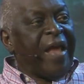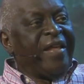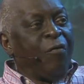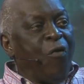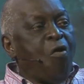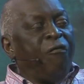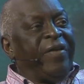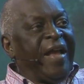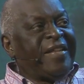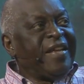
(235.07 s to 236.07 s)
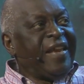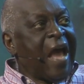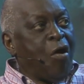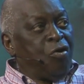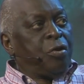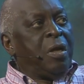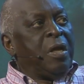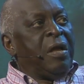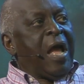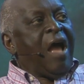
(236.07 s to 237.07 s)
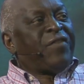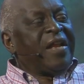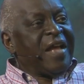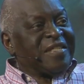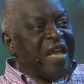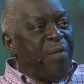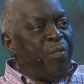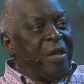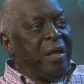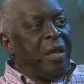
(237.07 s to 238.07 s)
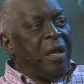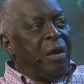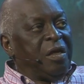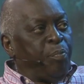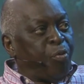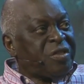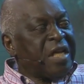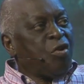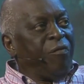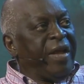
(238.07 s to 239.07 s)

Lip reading: way of getting out after the assembly. The process of getting